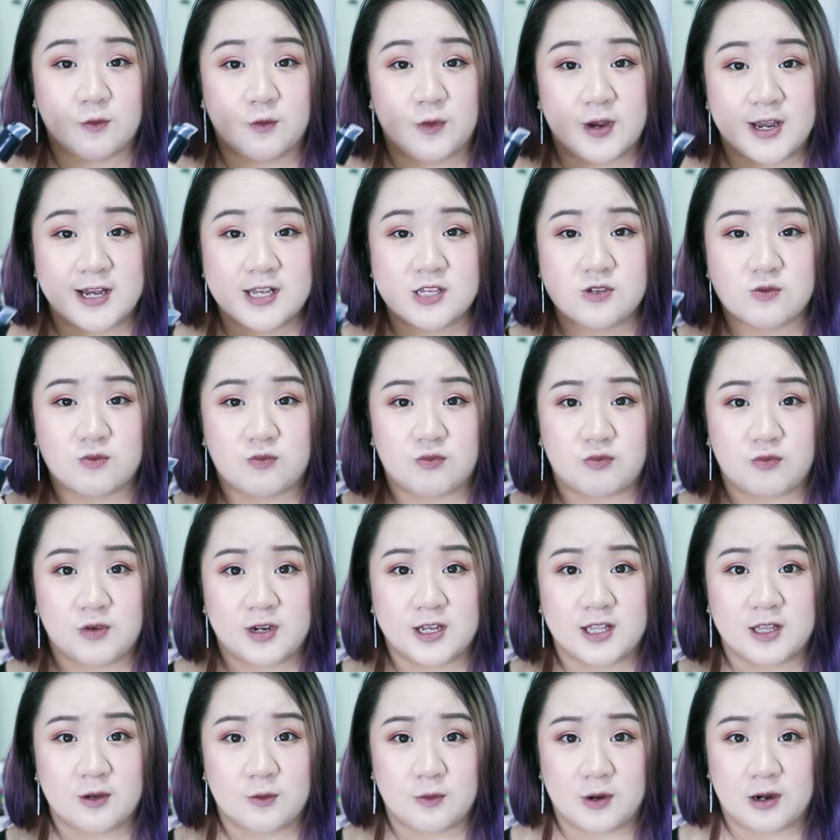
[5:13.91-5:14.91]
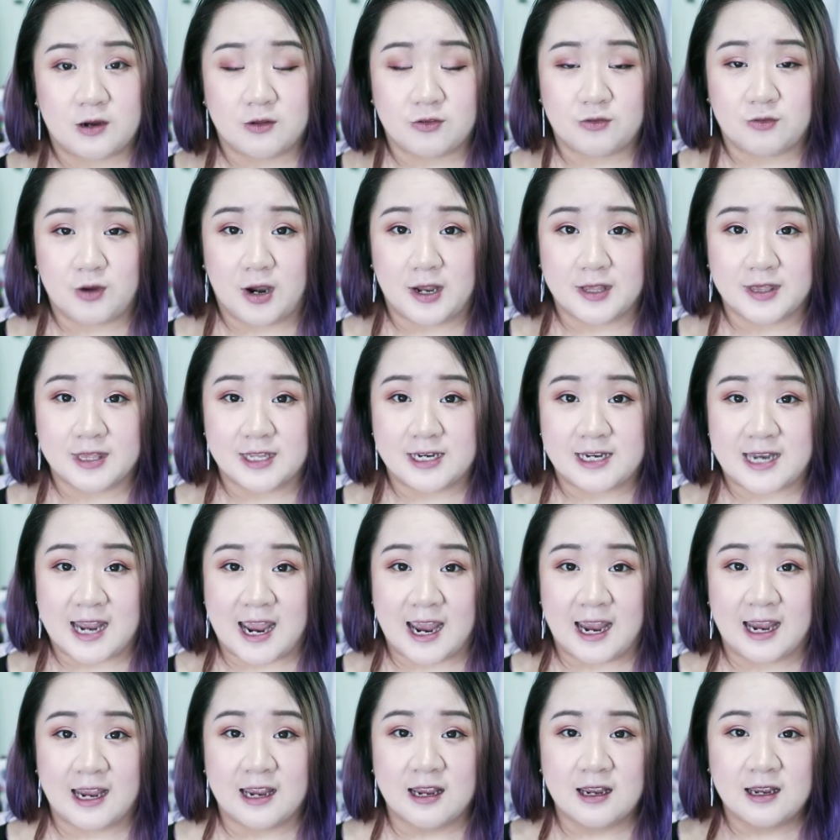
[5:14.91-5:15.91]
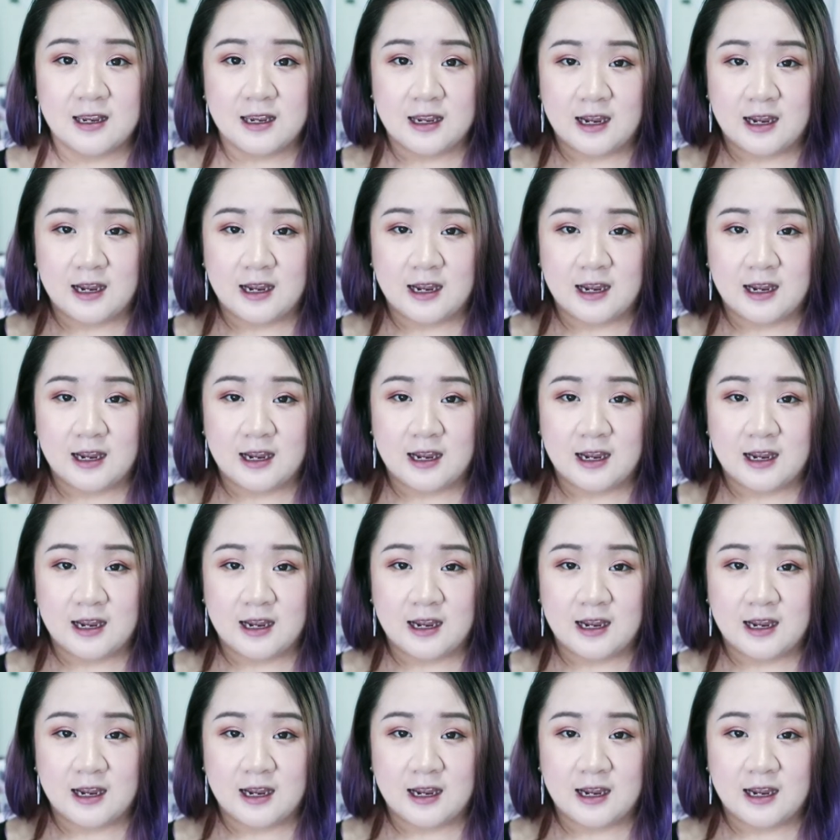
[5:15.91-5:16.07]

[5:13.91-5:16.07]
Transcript: It wears really well throughout the day.